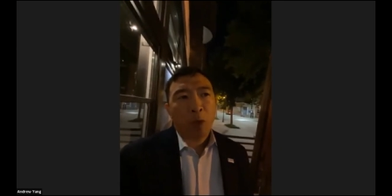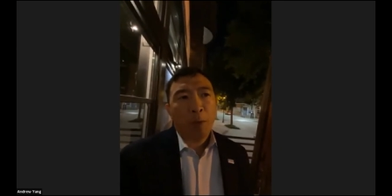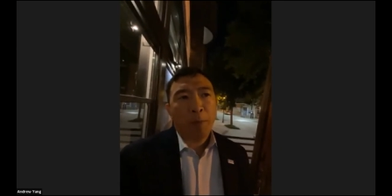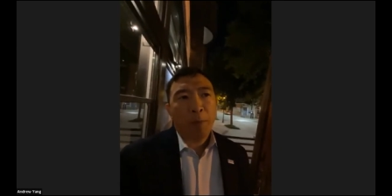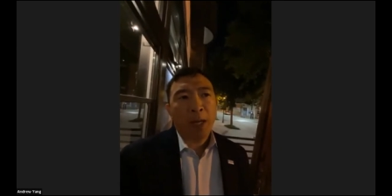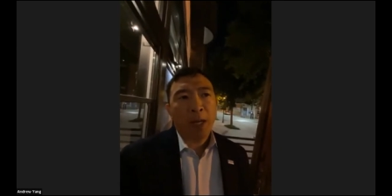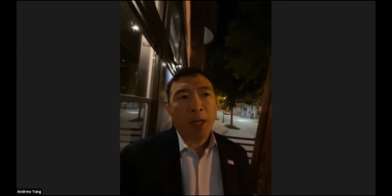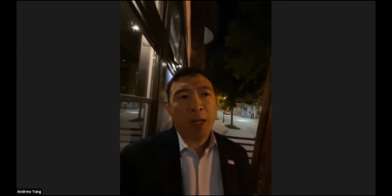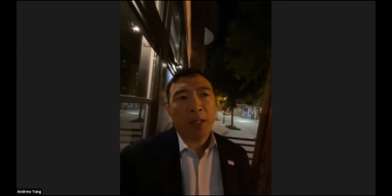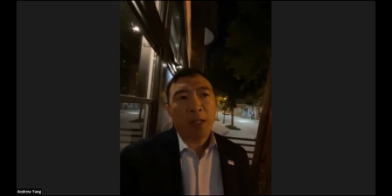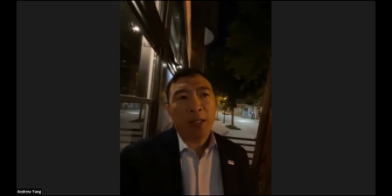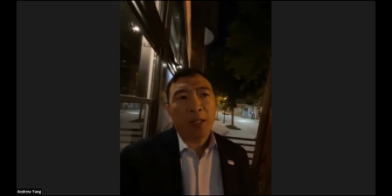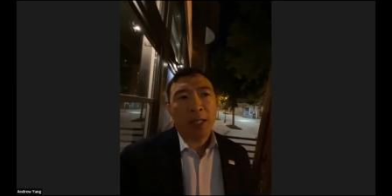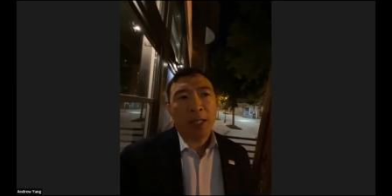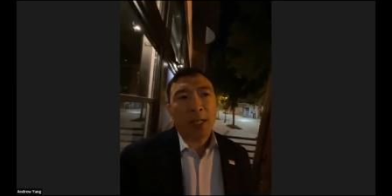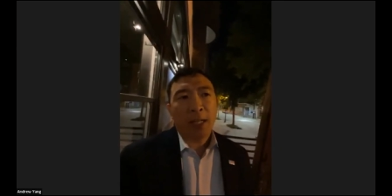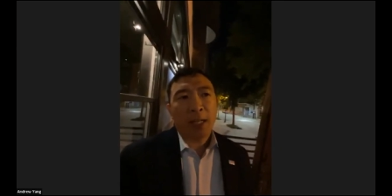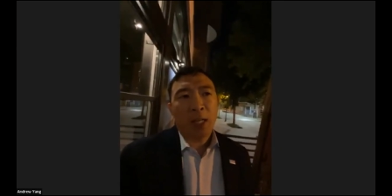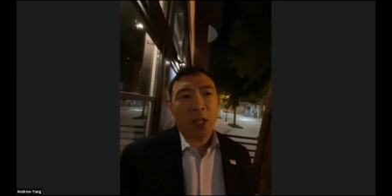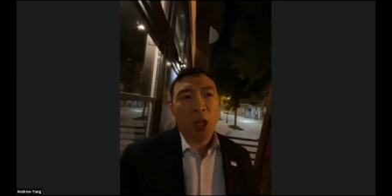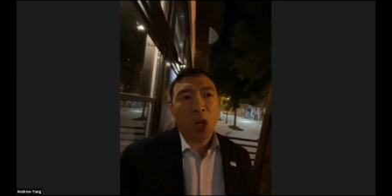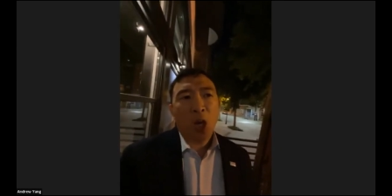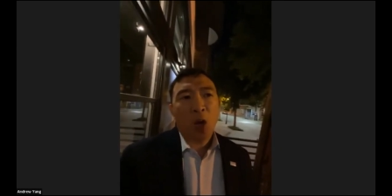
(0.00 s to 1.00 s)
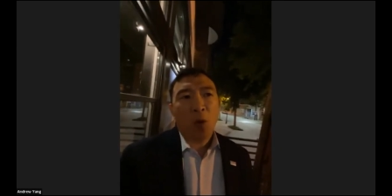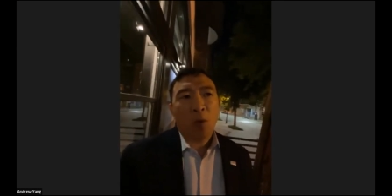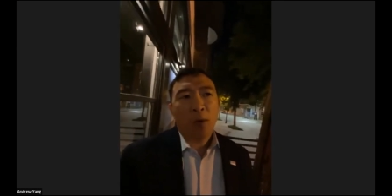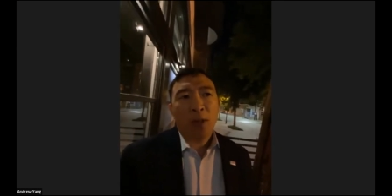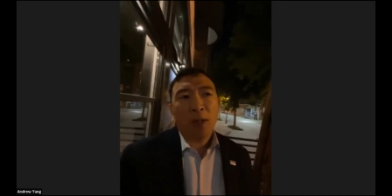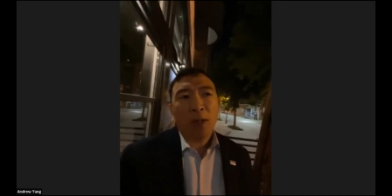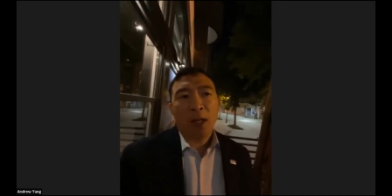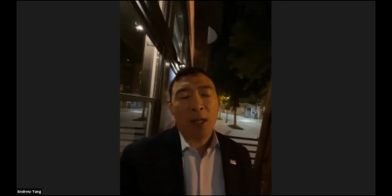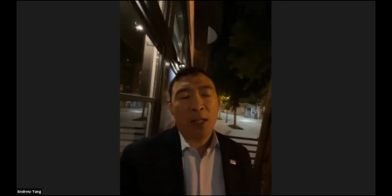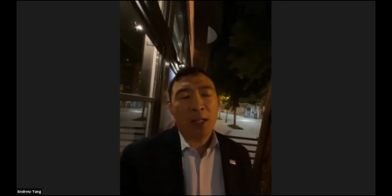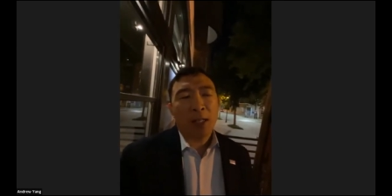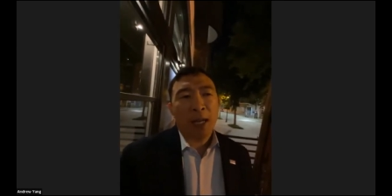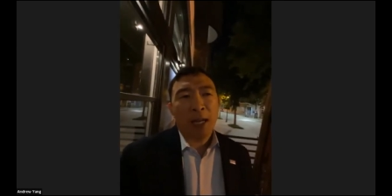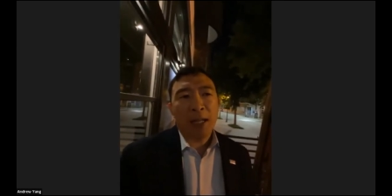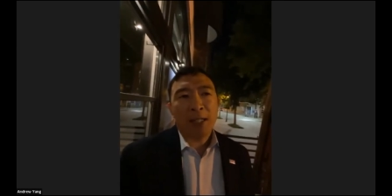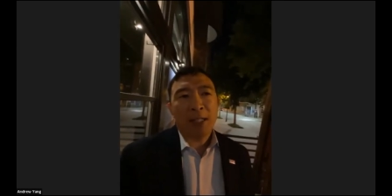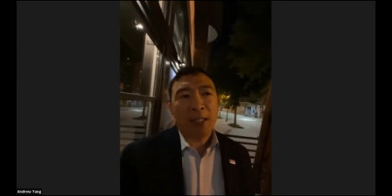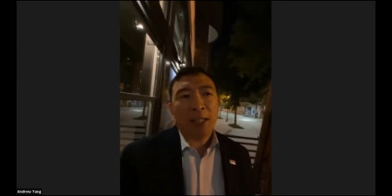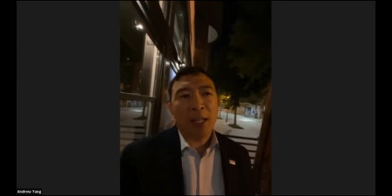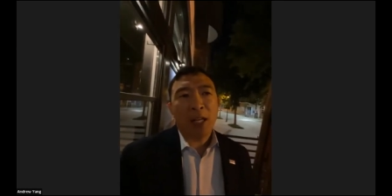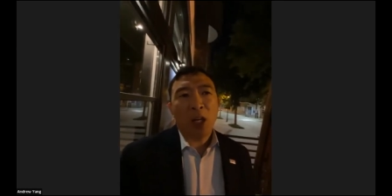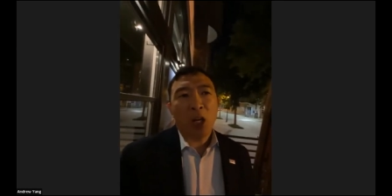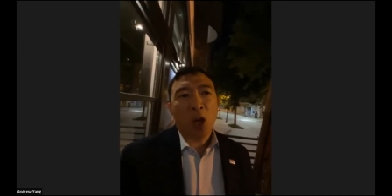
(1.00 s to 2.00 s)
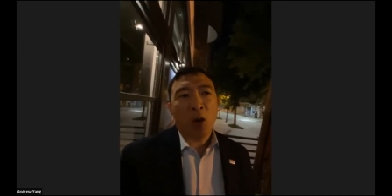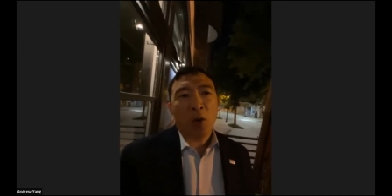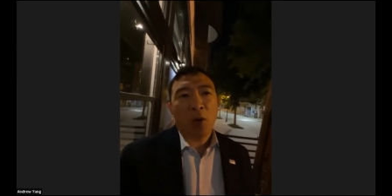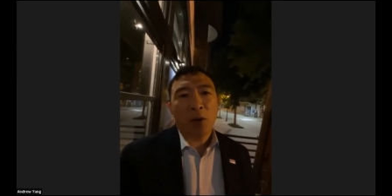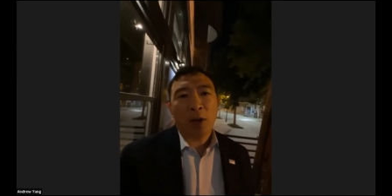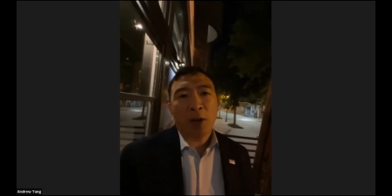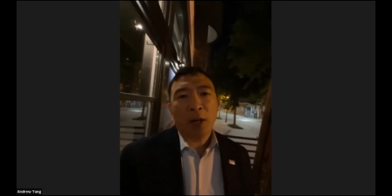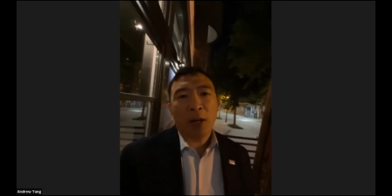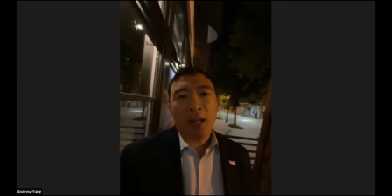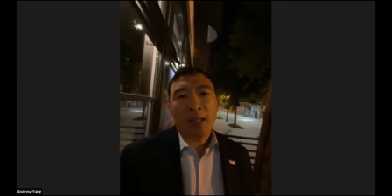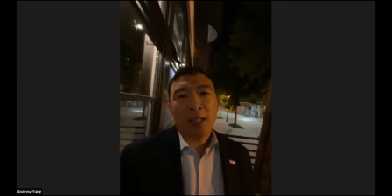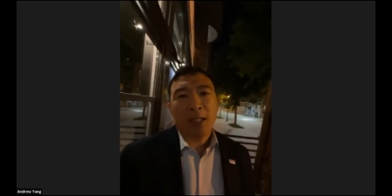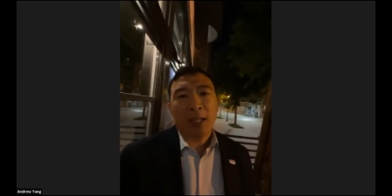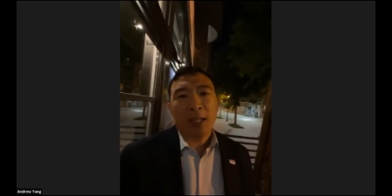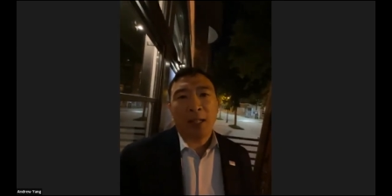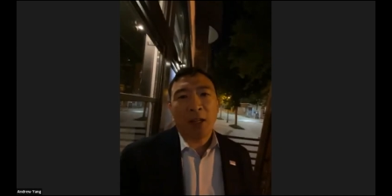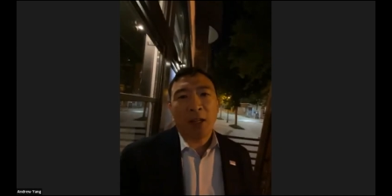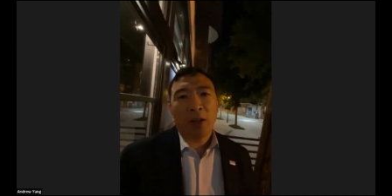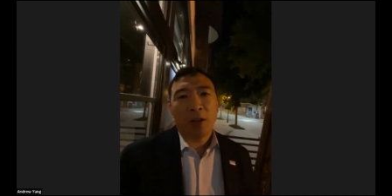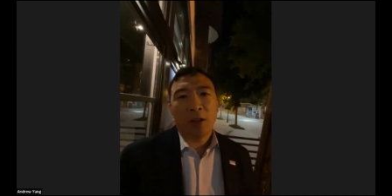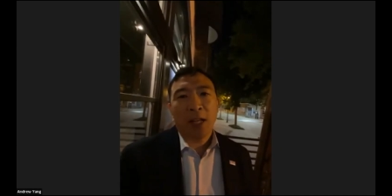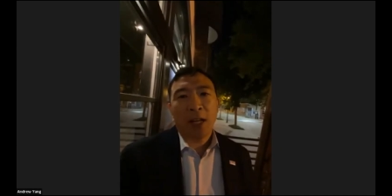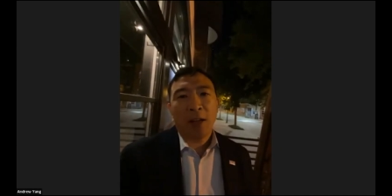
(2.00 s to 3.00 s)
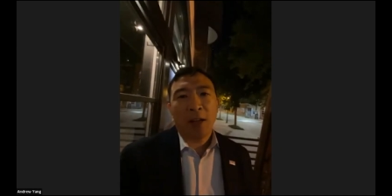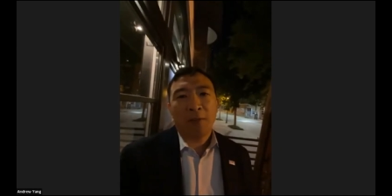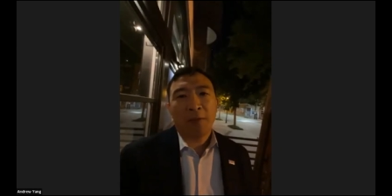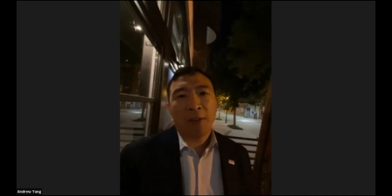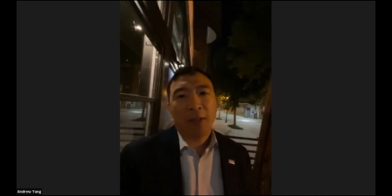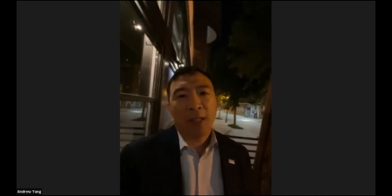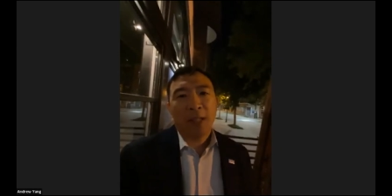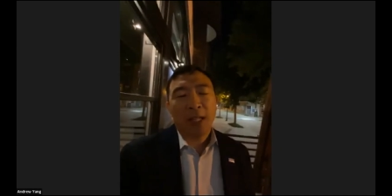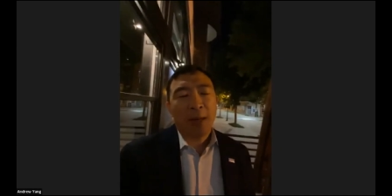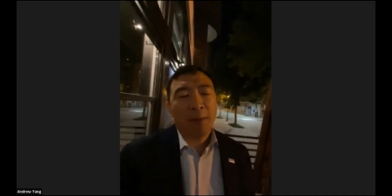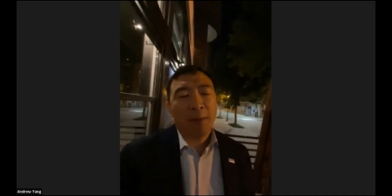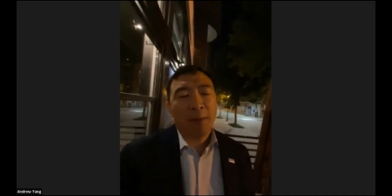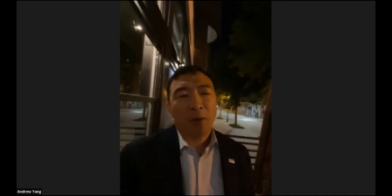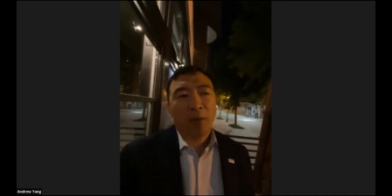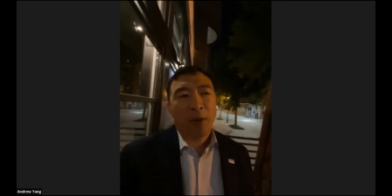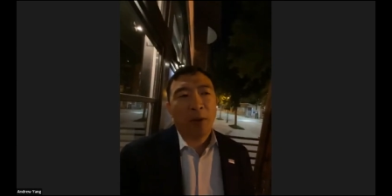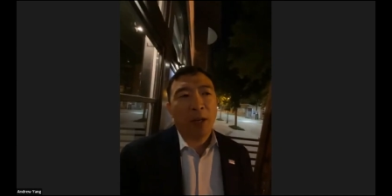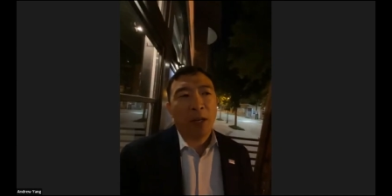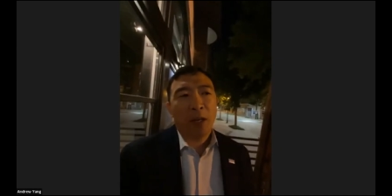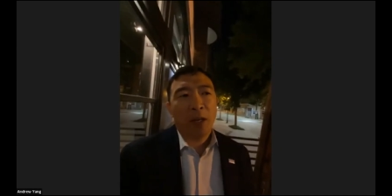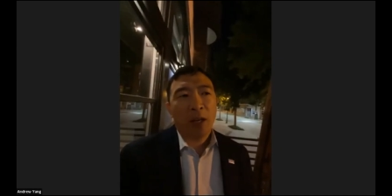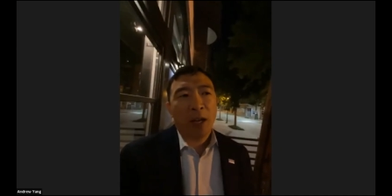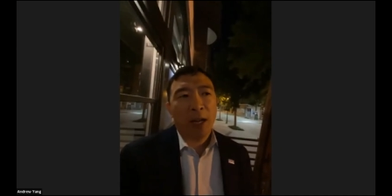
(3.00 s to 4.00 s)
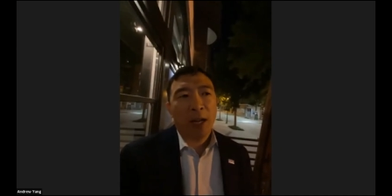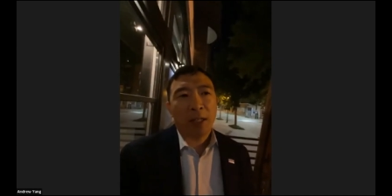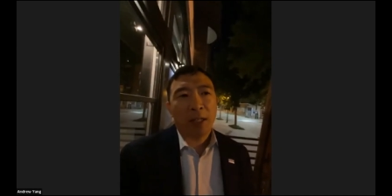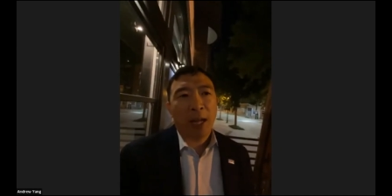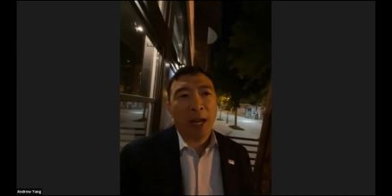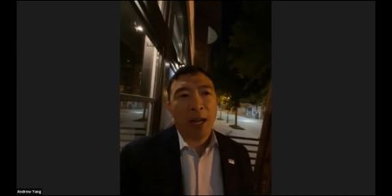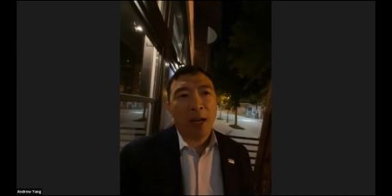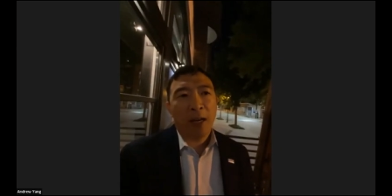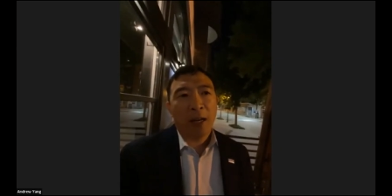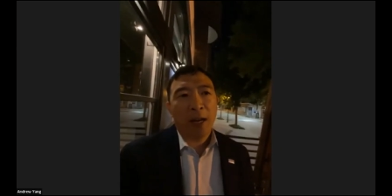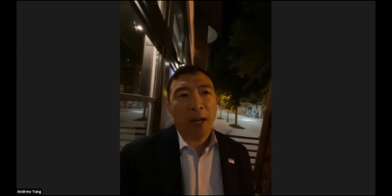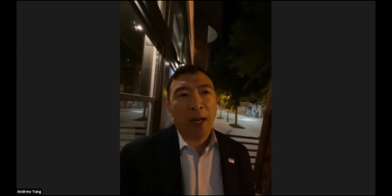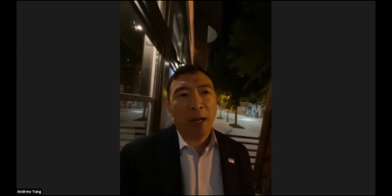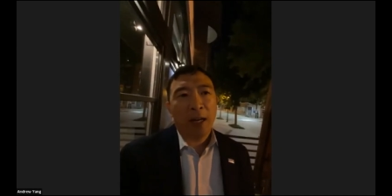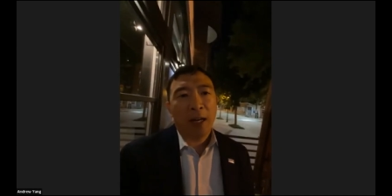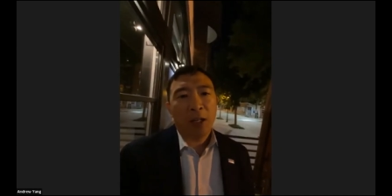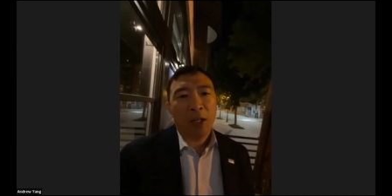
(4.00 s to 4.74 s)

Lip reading: being a CEO, and as a CEO, you're not selling yourself to the same degree as a candidate.